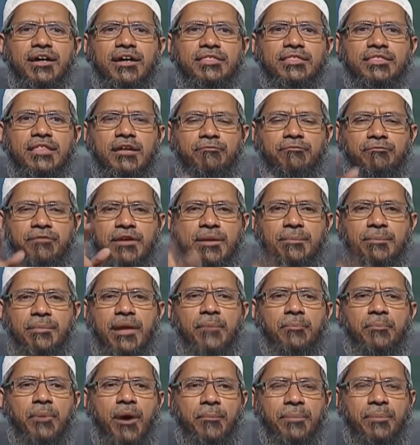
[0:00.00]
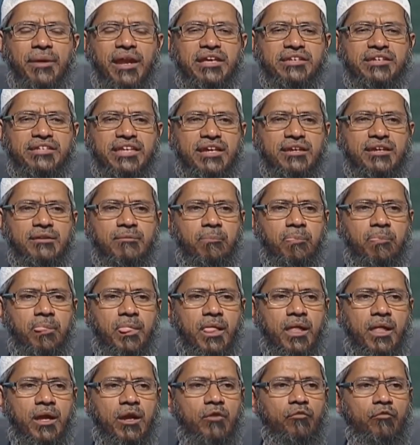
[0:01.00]
the female population
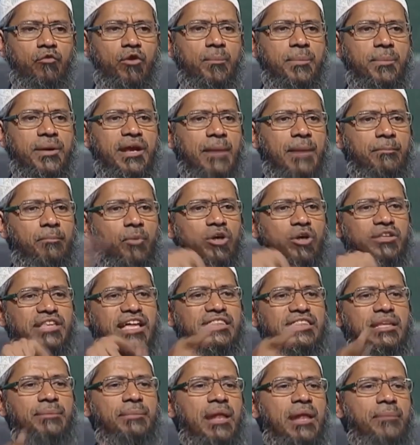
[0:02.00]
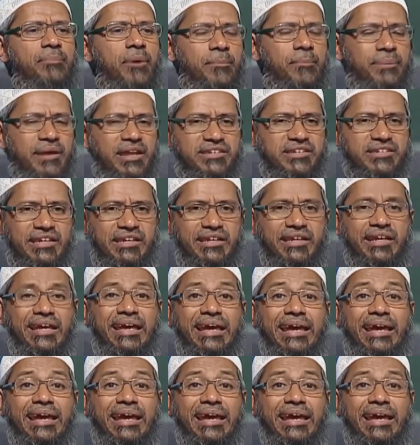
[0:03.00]
would become more than the male population.